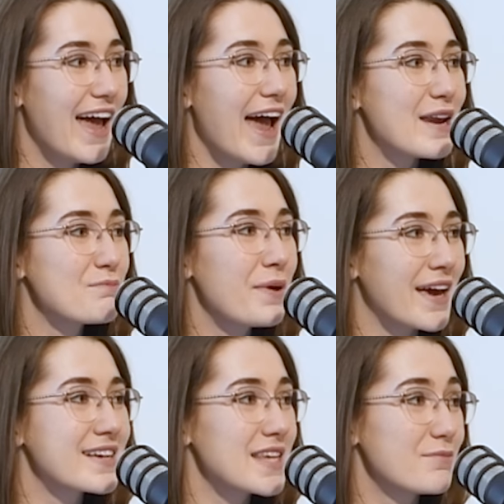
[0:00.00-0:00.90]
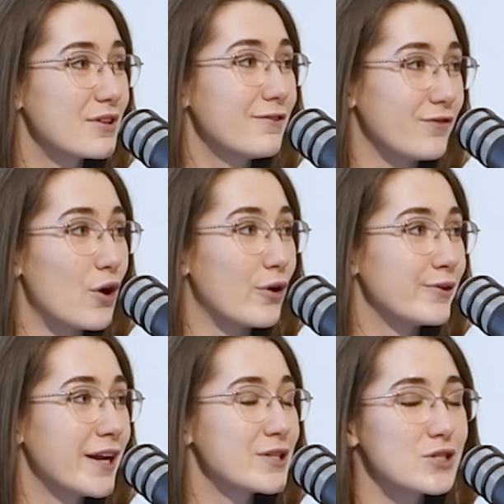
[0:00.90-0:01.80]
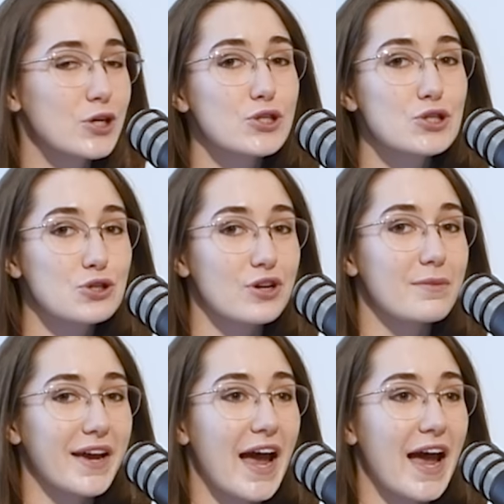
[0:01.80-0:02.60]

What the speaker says: and picks up the phone and starts screaming